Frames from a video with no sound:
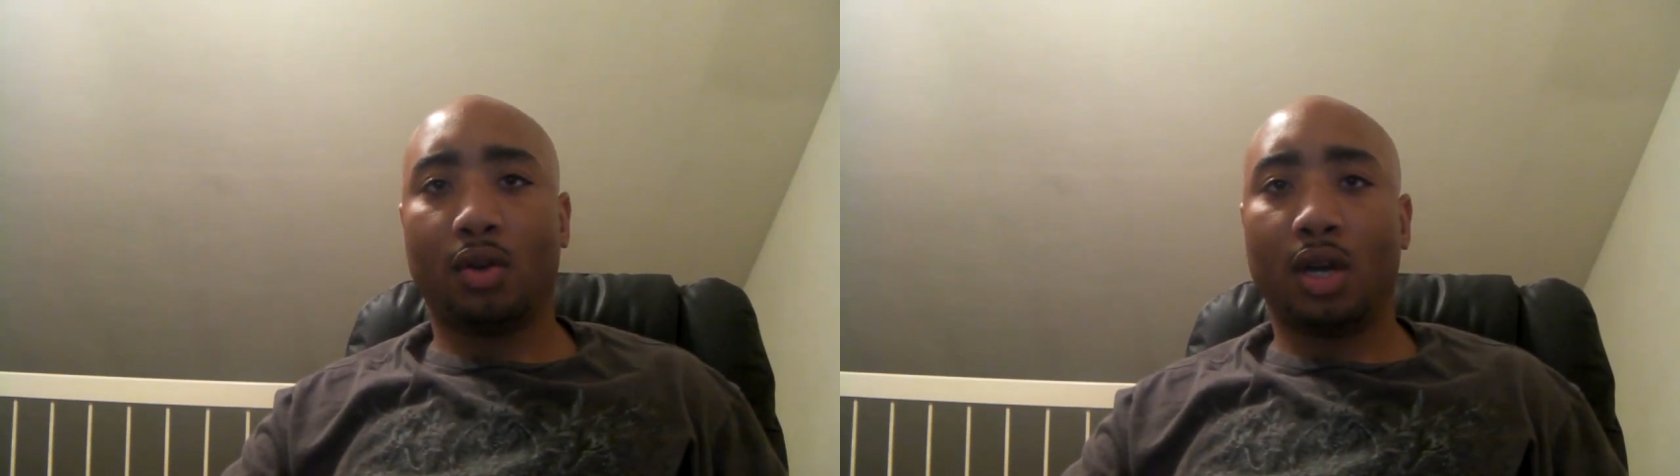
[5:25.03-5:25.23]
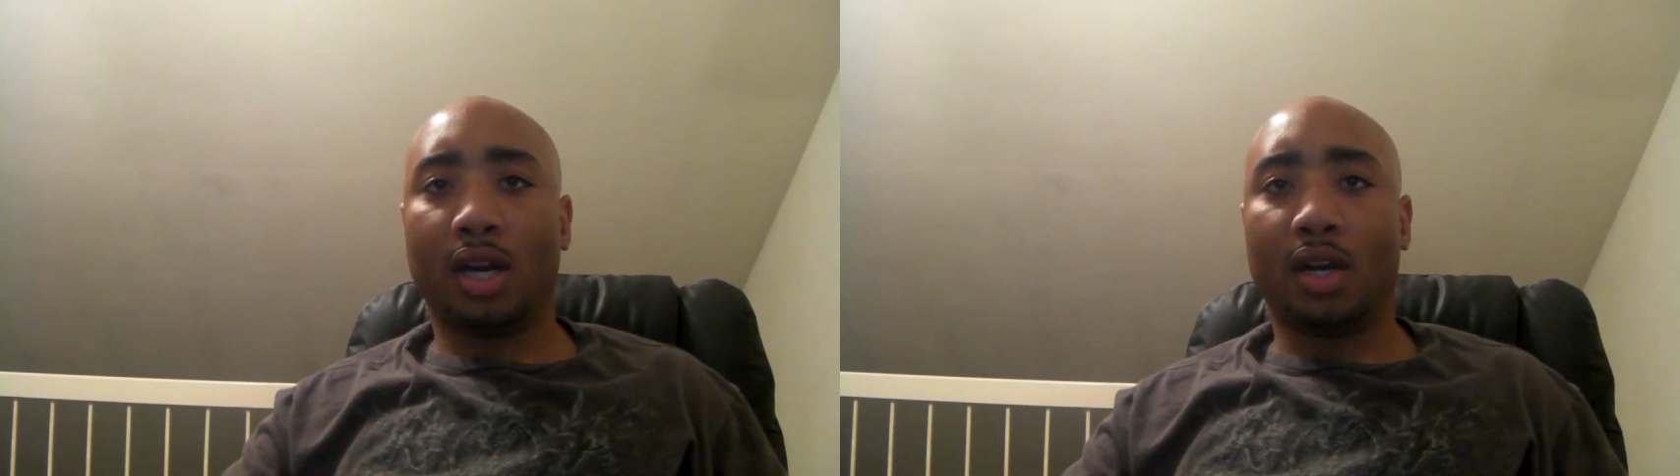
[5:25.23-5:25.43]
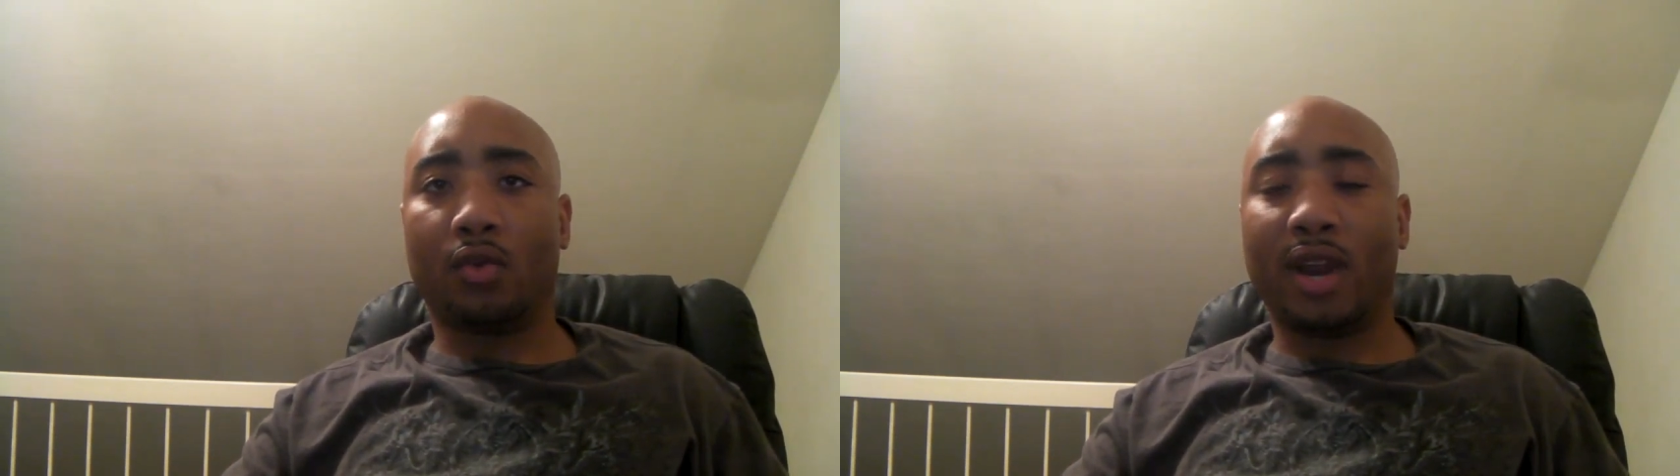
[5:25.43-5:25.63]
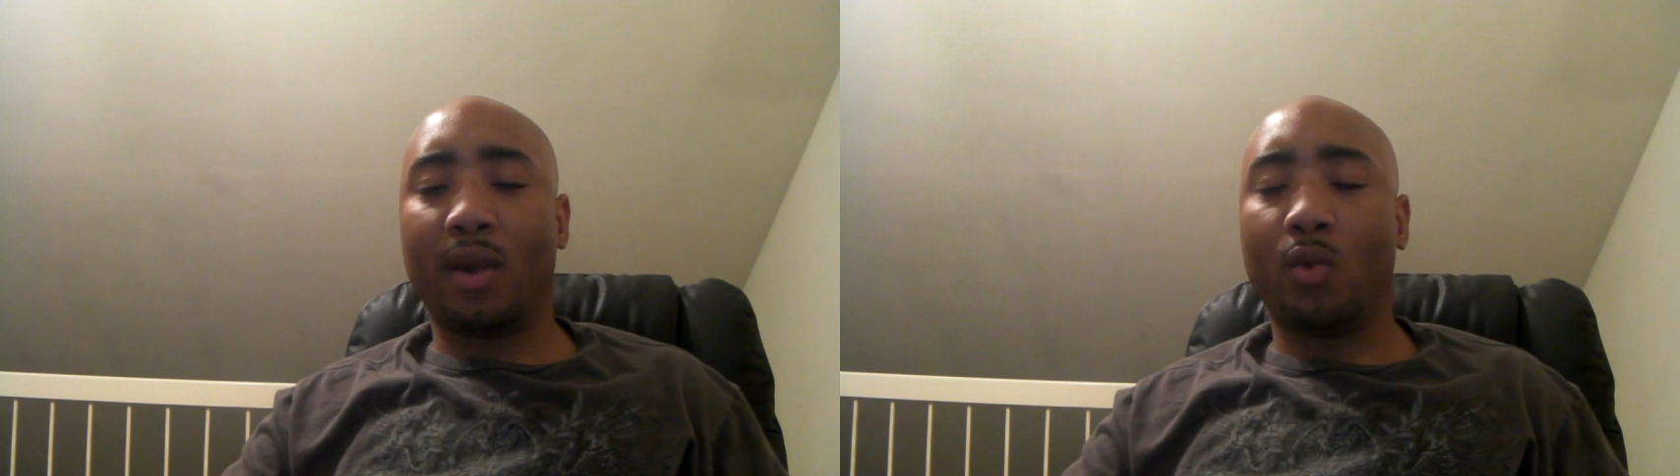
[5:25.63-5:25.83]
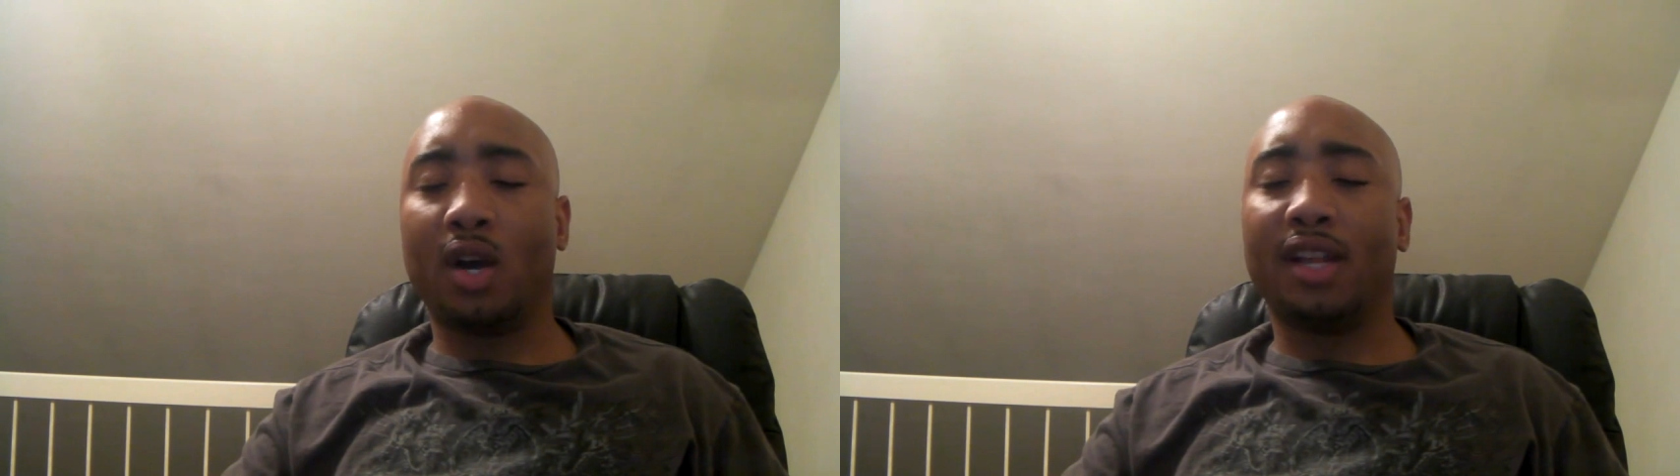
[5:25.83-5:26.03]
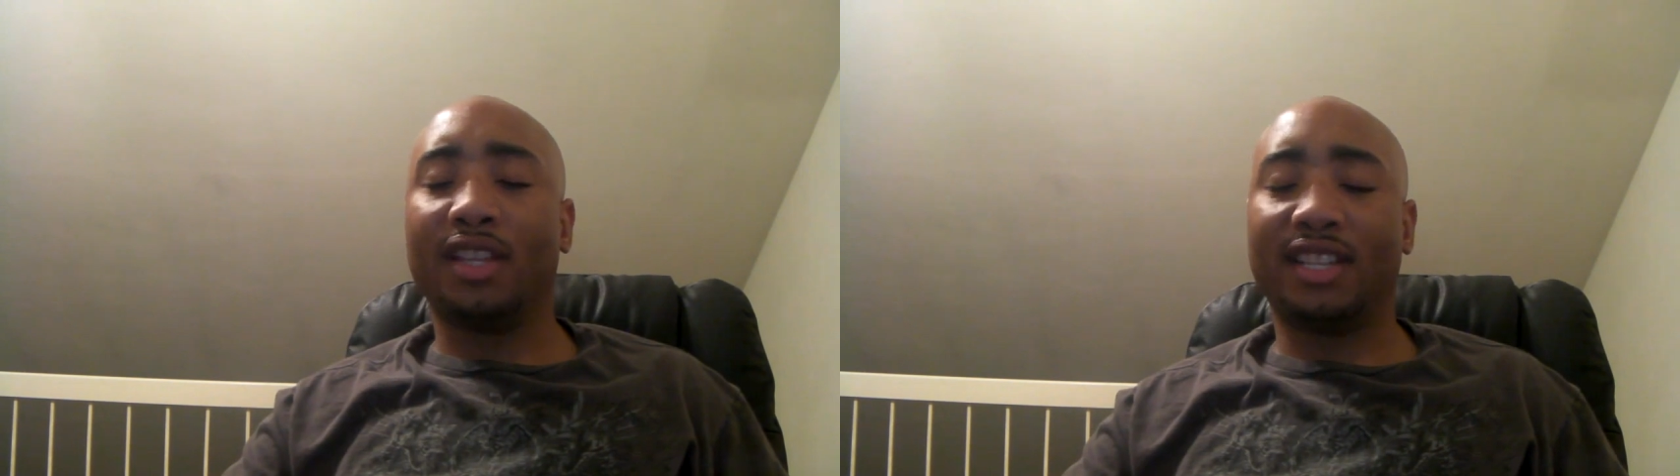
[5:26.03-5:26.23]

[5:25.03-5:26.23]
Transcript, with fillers: uh, Gray won.